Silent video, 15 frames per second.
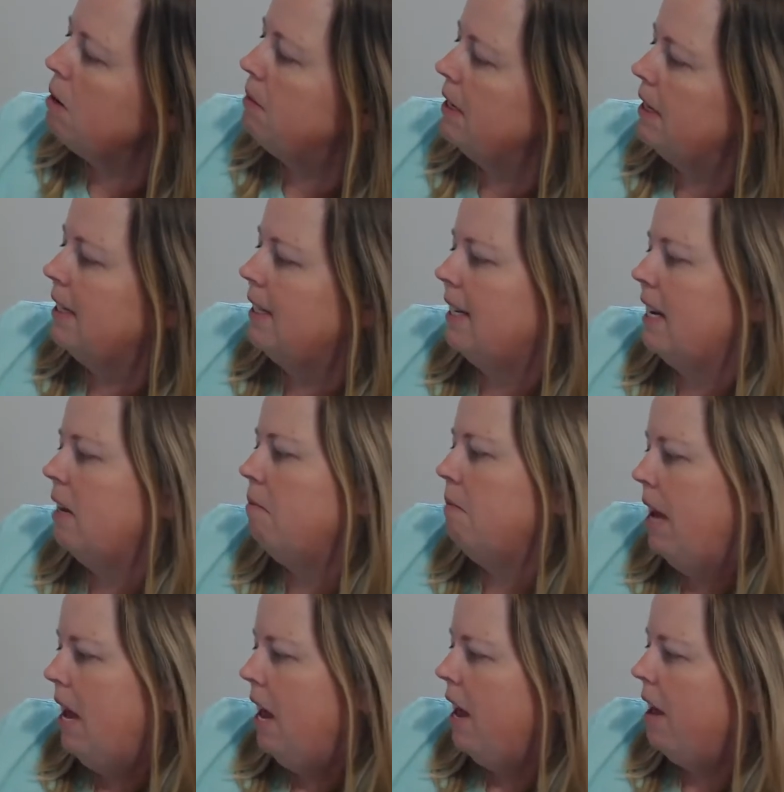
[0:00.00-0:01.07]
to the stem
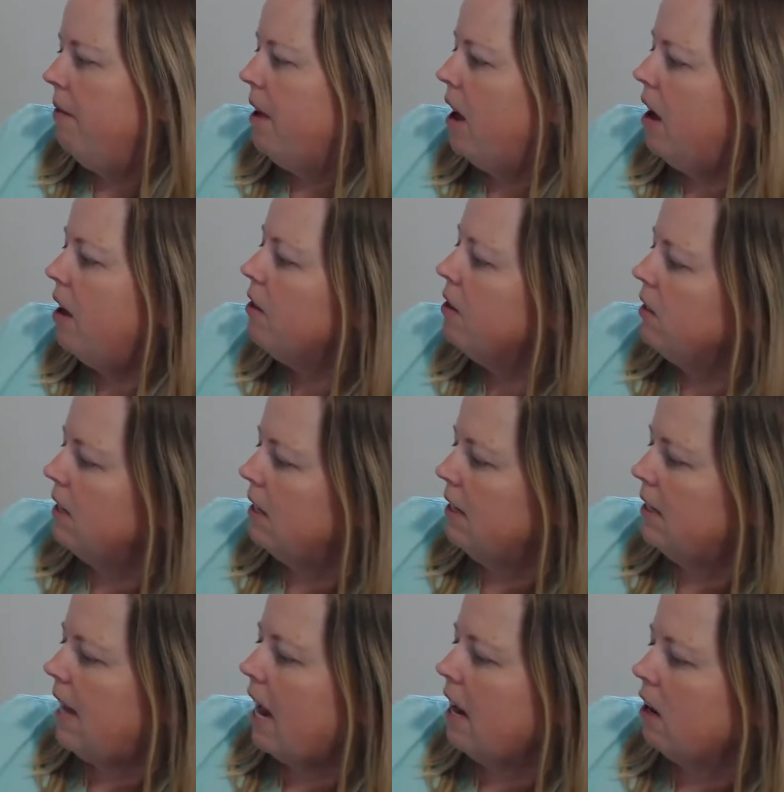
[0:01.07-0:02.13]
and the other to the
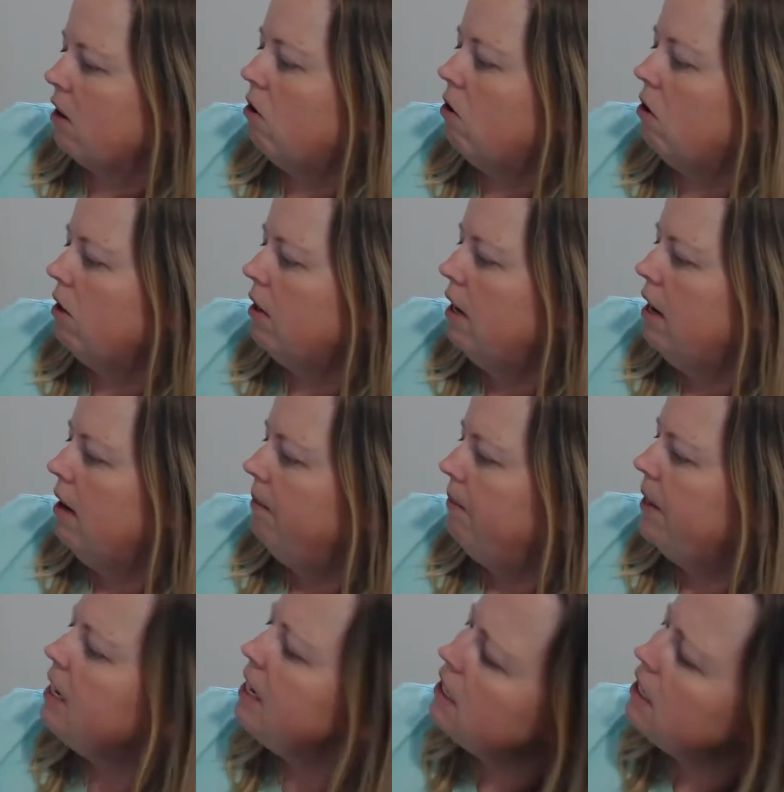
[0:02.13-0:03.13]
sack of gold. Then he